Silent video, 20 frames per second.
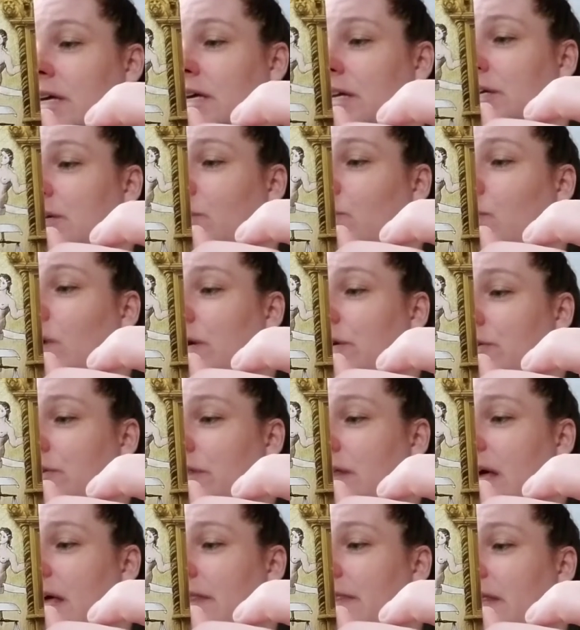No wonder,
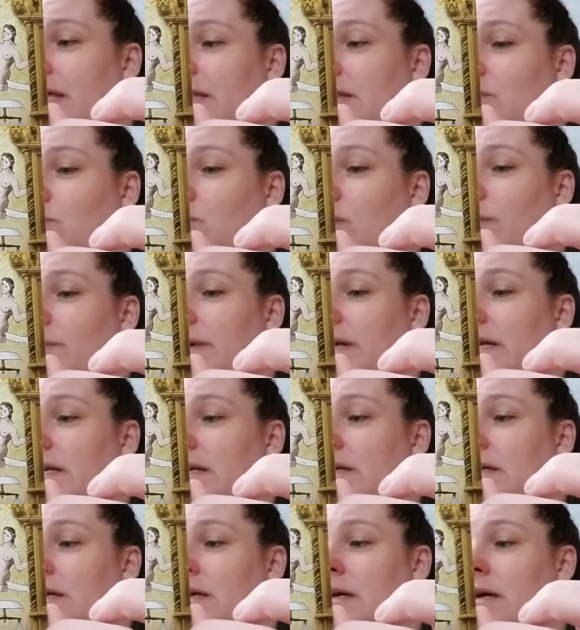then, that the
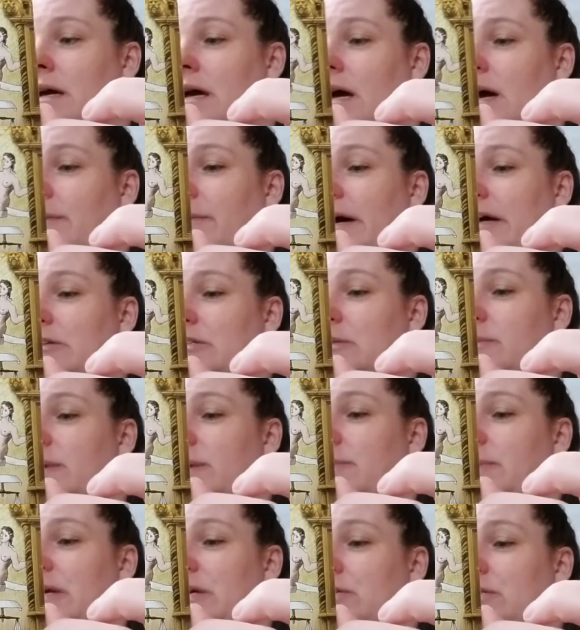woman about to
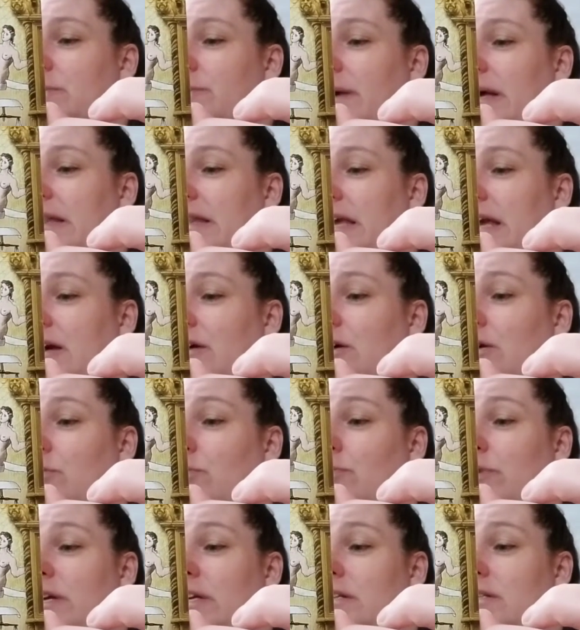be pierced by the arrow
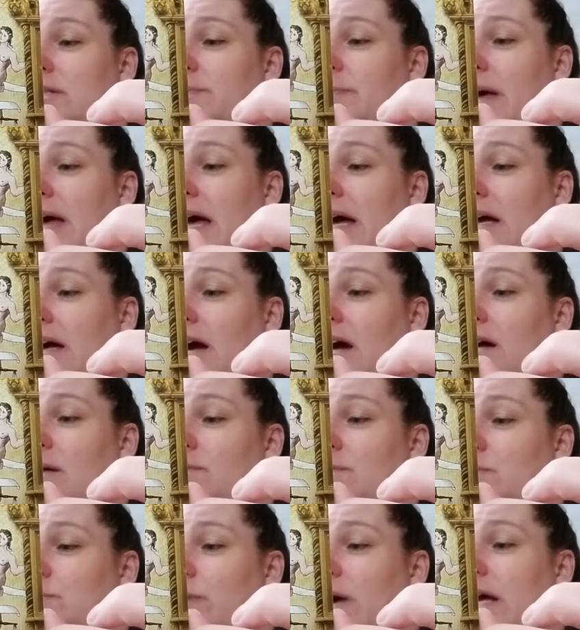reels back,
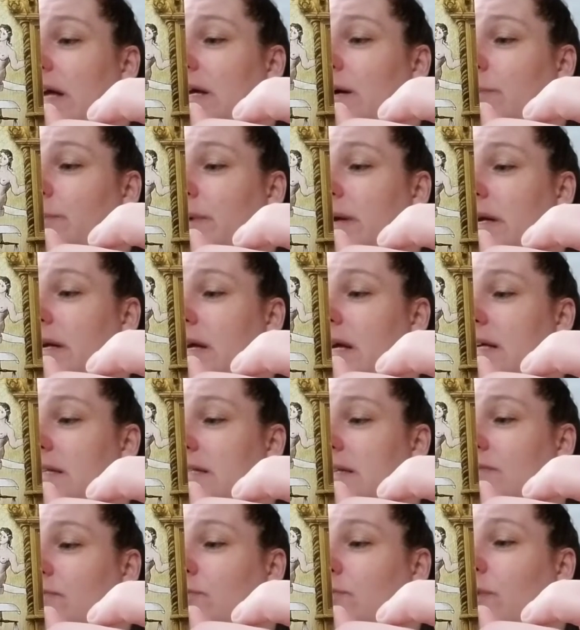arms wide open,
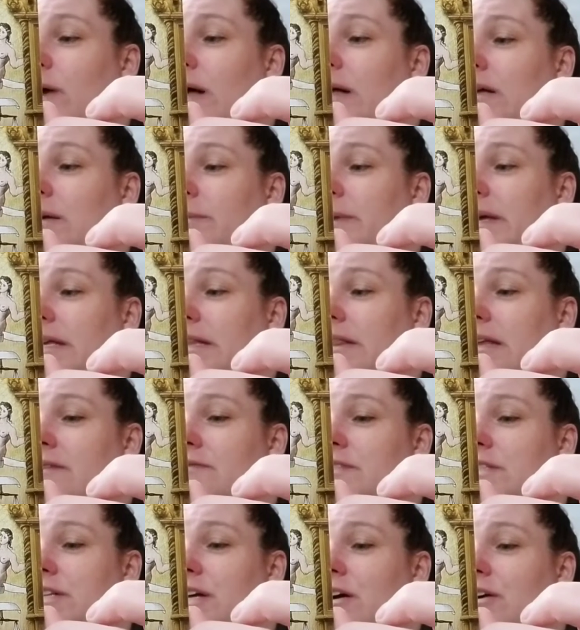as if welcoming
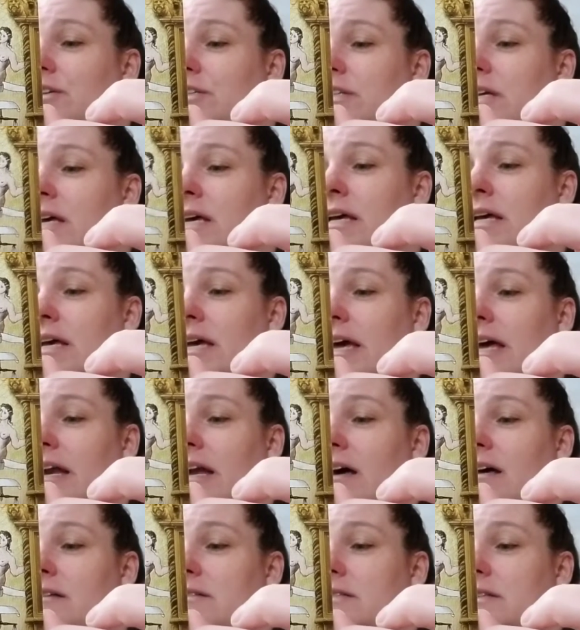love's dart, and
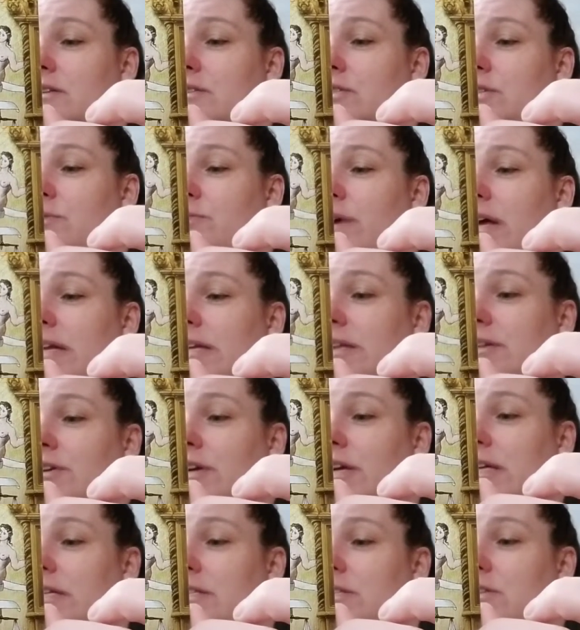also
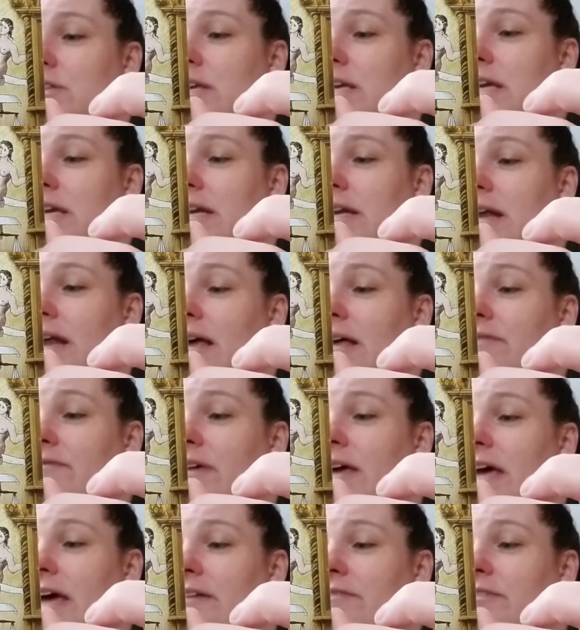surrendering to the
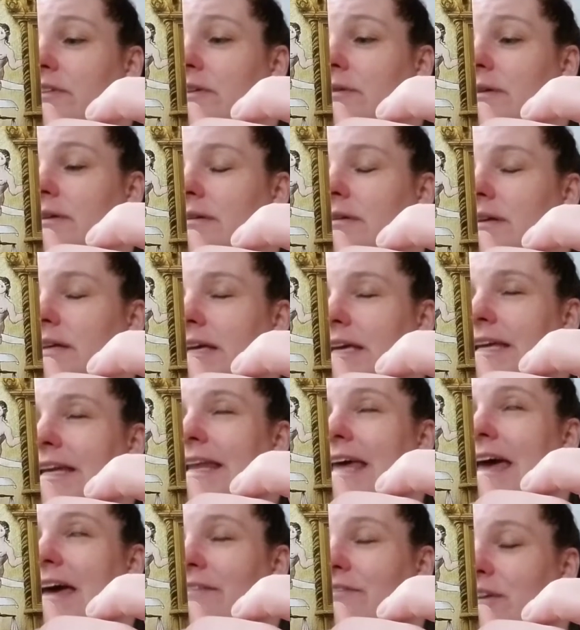
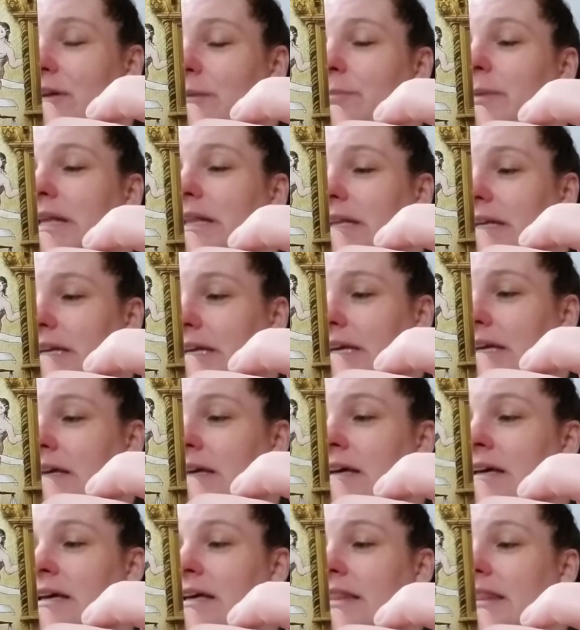inevitability
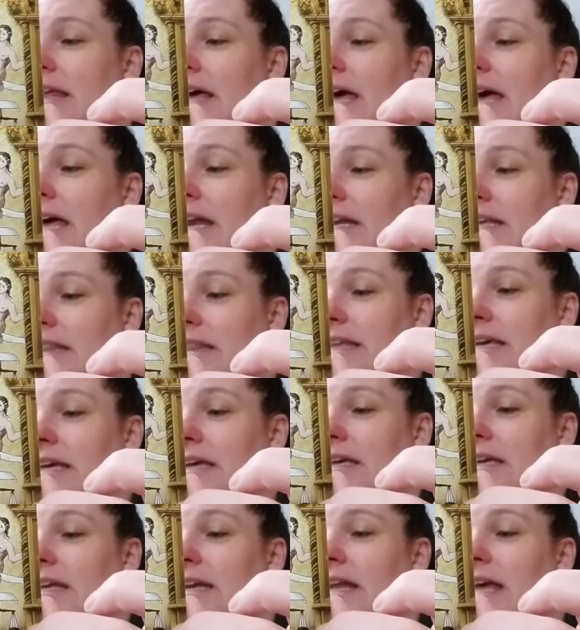that
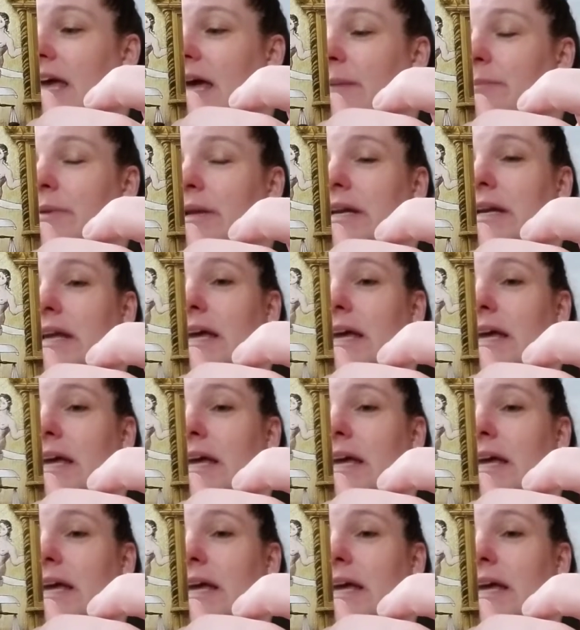anything can happen